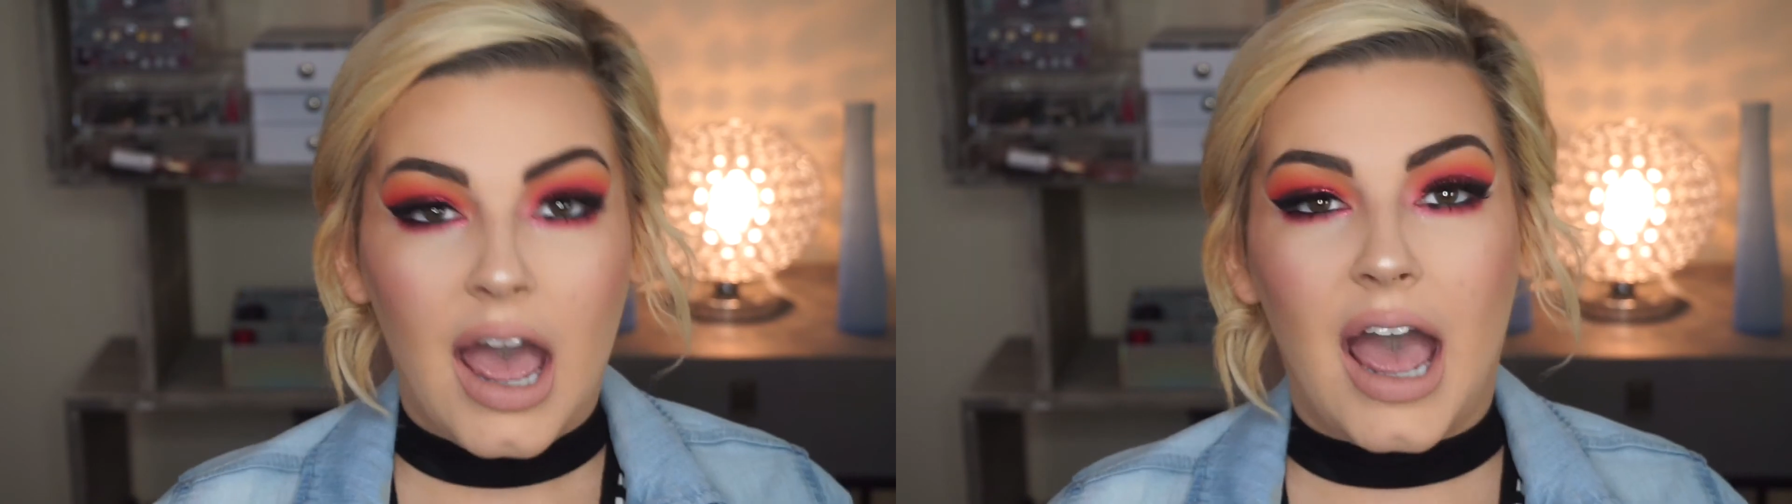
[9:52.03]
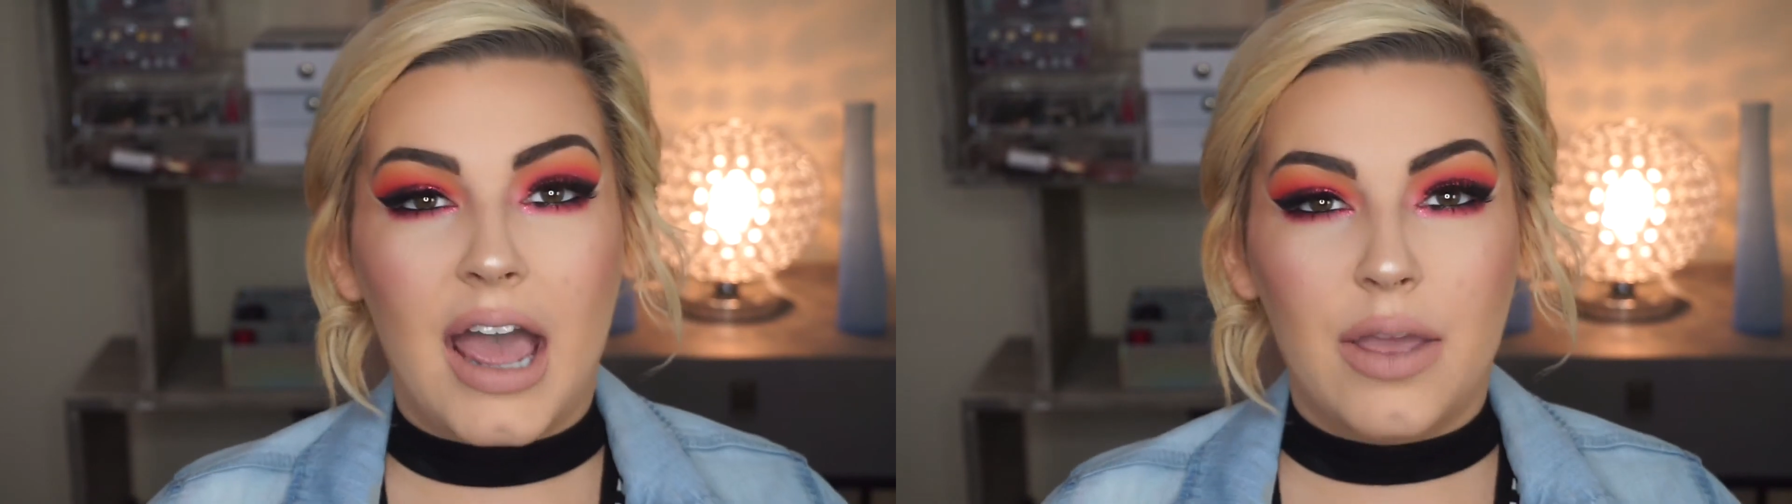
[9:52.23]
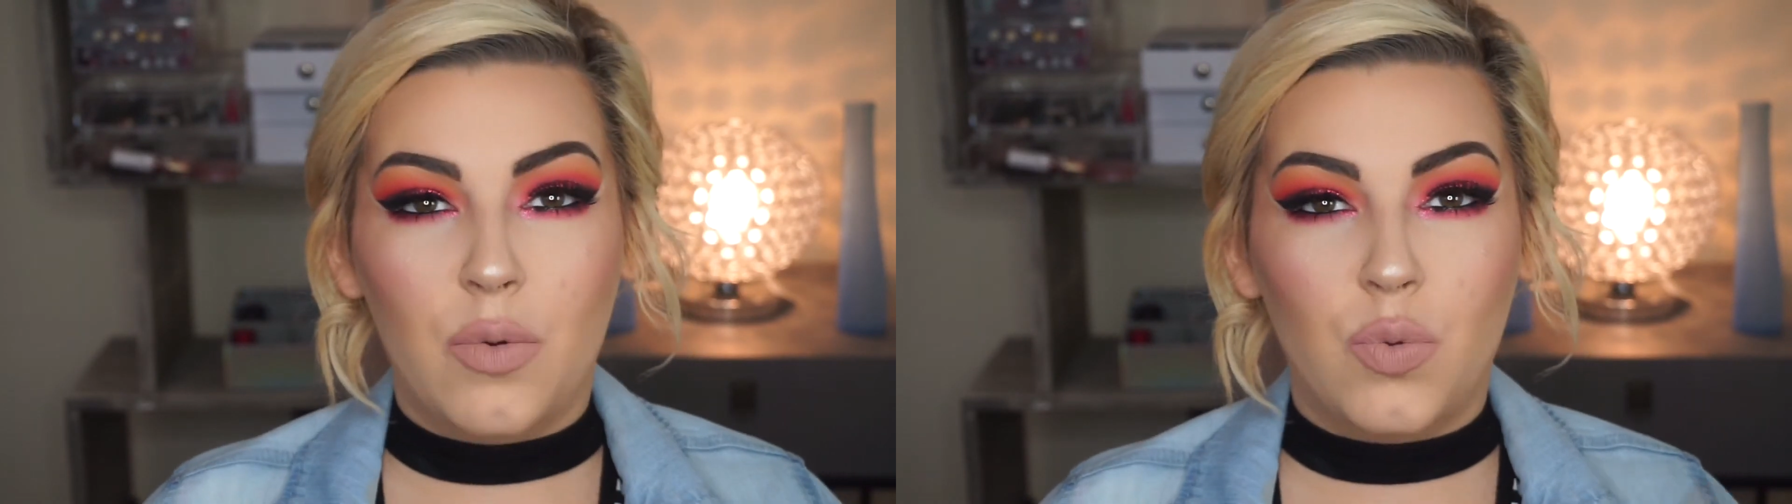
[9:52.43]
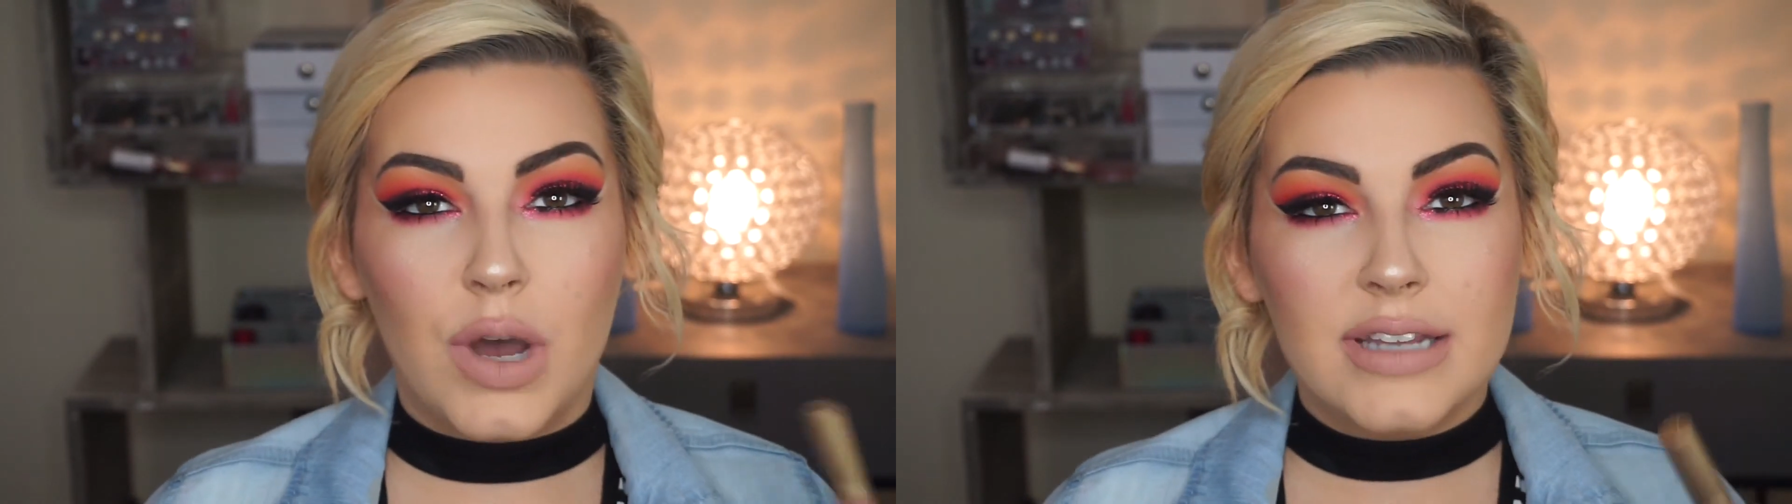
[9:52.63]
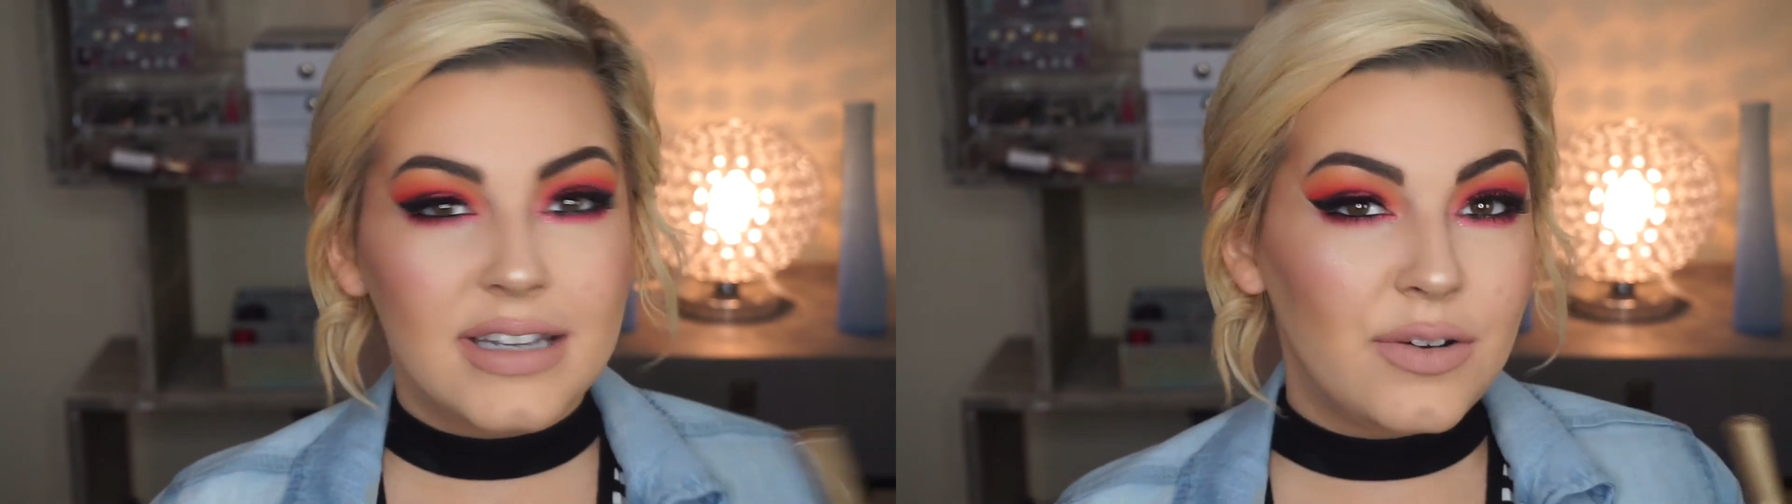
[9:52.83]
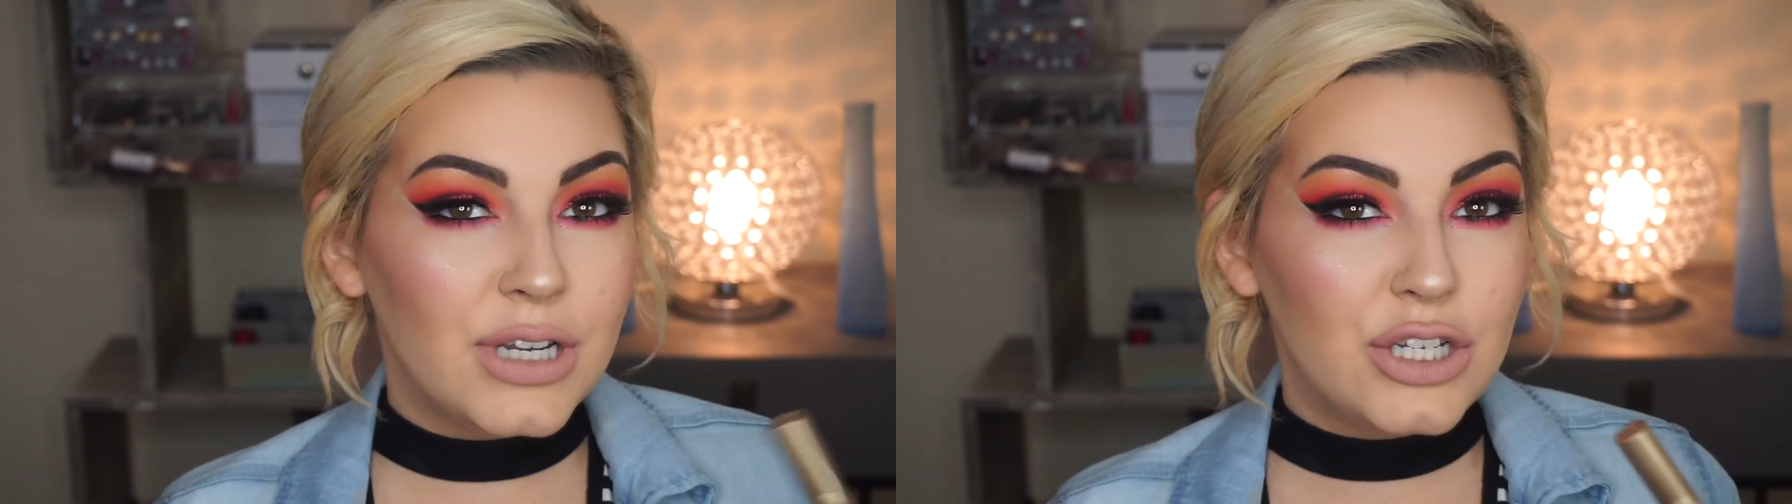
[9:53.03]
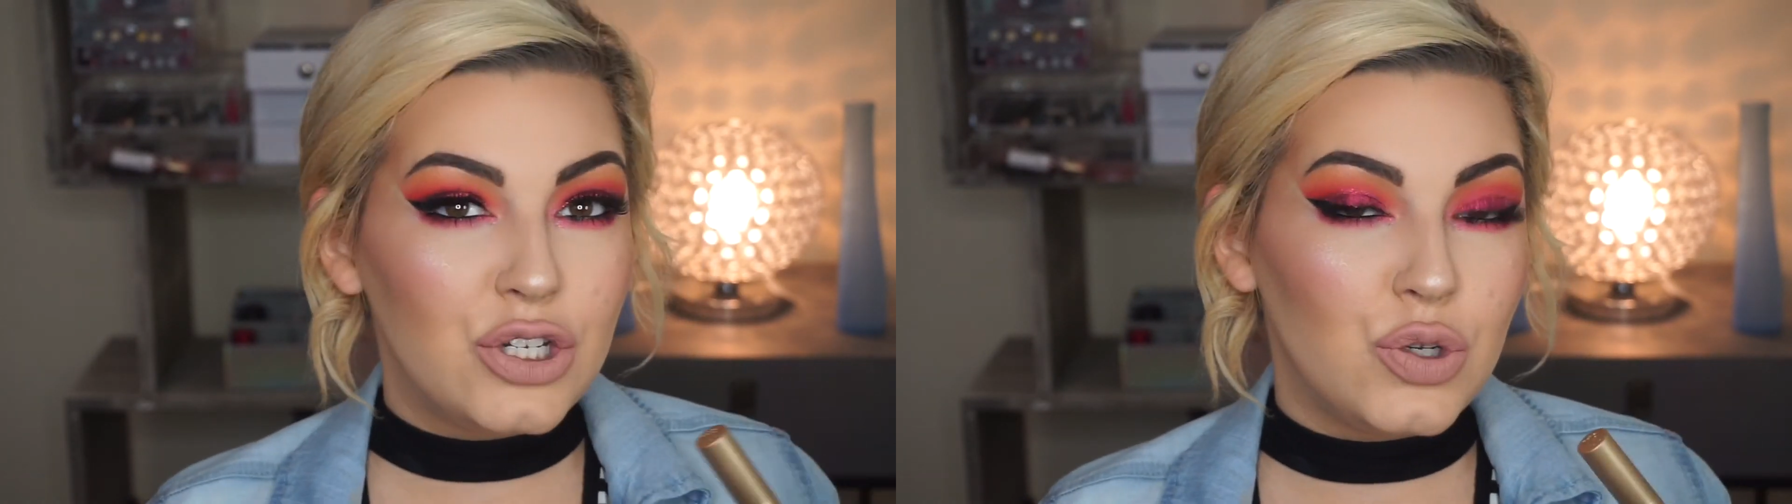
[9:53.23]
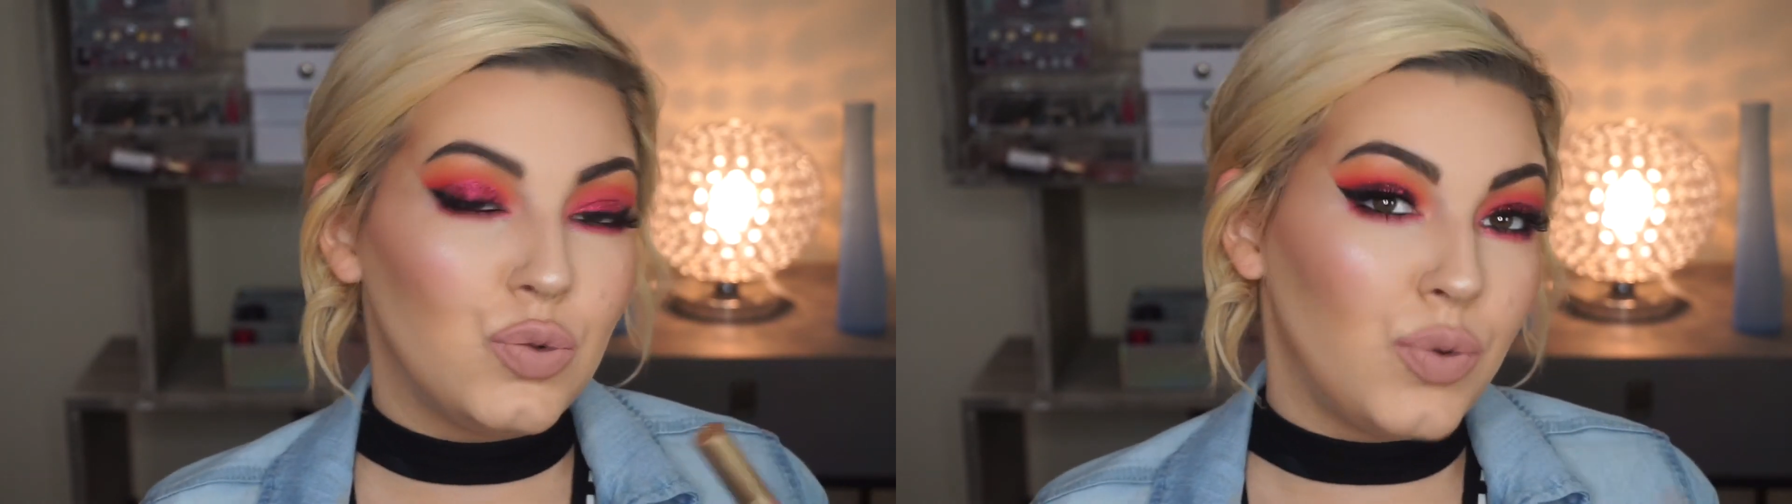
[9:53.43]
I was going to do